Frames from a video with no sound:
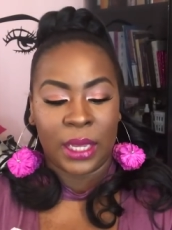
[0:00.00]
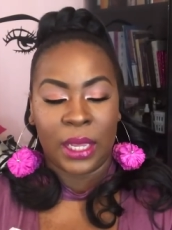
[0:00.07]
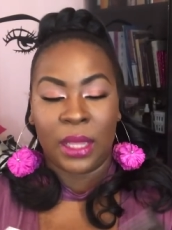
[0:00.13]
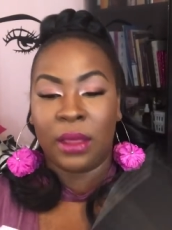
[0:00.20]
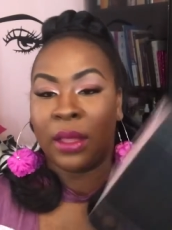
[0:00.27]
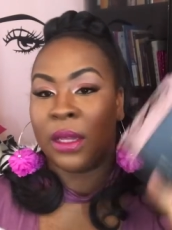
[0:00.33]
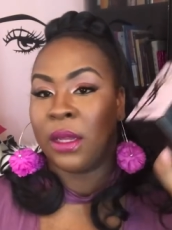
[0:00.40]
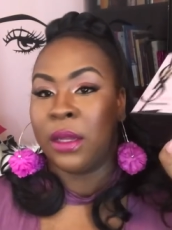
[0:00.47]

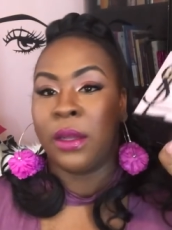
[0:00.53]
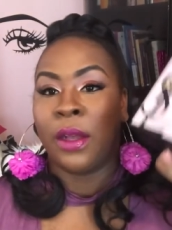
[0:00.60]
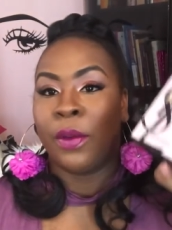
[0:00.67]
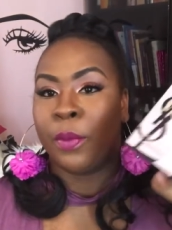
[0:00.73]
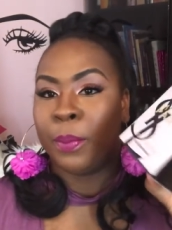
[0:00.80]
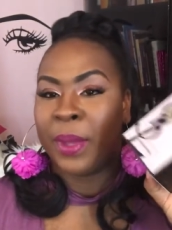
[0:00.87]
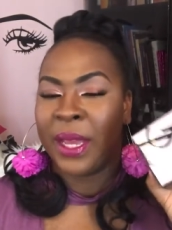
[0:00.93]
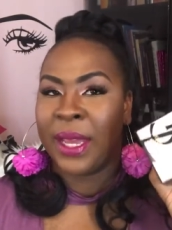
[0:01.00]
in
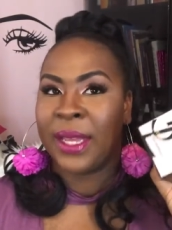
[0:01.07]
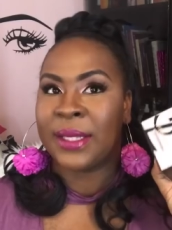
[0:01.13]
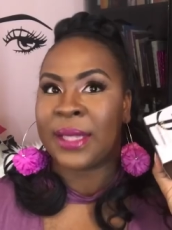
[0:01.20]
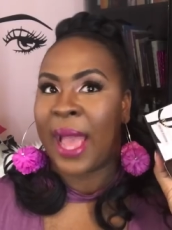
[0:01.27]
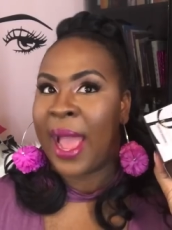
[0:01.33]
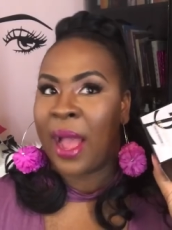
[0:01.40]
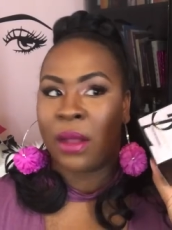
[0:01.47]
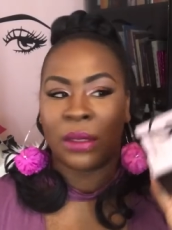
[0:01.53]
the
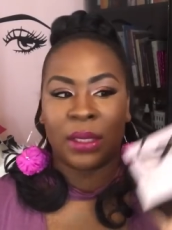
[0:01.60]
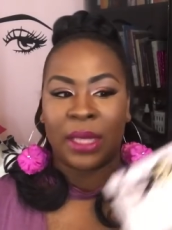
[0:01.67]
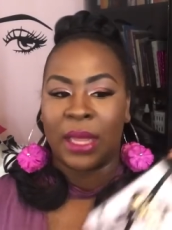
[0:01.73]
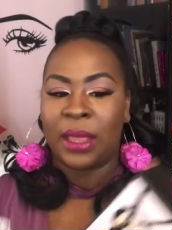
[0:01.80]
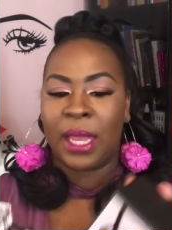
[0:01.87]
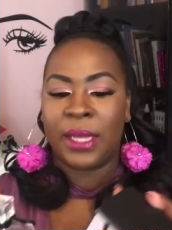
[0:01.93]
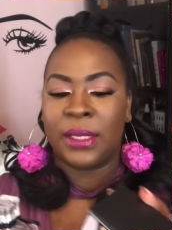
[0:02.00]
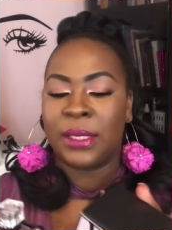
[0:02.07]
biggest ounce
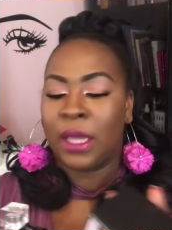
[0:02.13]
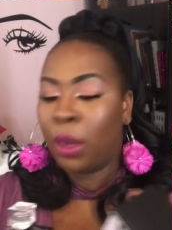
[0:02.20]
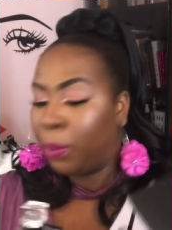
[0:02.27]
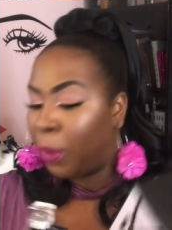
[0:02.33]
that they sell.